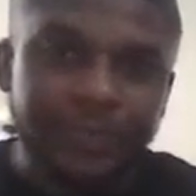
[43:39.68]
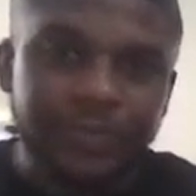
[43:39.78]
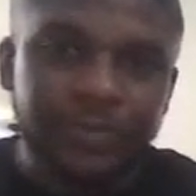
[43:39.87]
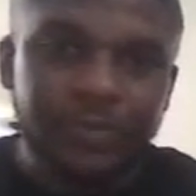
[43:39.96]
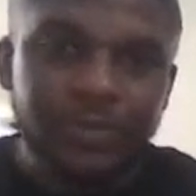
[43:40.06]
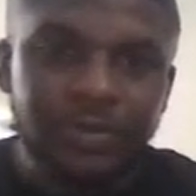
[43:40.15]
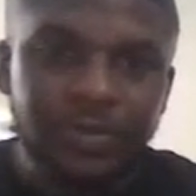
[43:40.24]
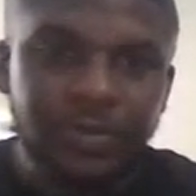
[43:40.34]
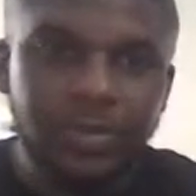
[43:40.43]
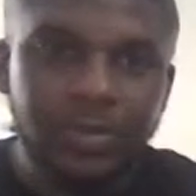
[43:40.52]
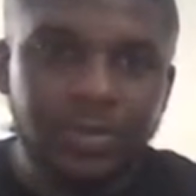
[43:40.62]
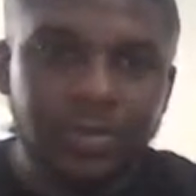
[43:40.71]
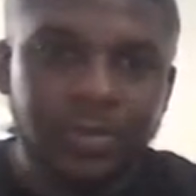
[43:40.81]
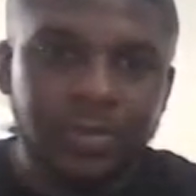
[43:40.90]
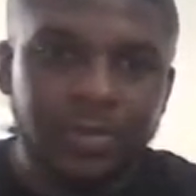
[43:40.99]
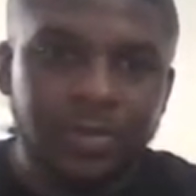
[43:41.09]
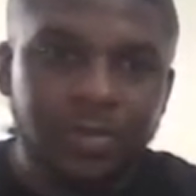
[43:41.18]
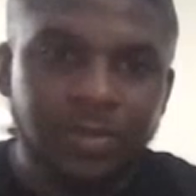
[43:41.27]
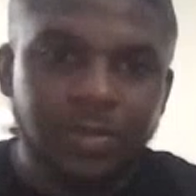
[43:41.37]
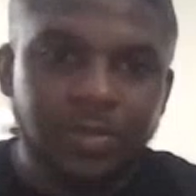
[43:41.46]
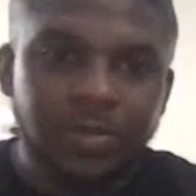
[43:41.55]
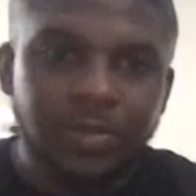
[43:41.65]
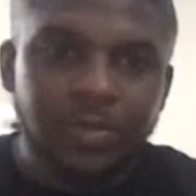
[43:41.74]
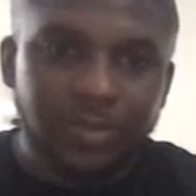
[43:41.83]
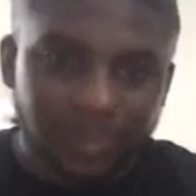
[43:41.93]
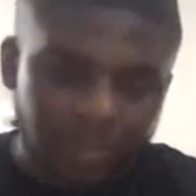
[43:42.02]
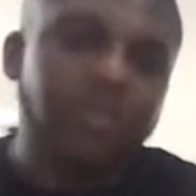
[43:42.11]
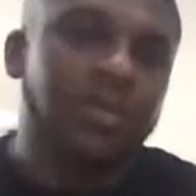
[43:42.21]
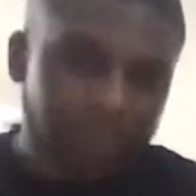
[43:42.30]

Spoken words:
No words are spoken by the person on screen.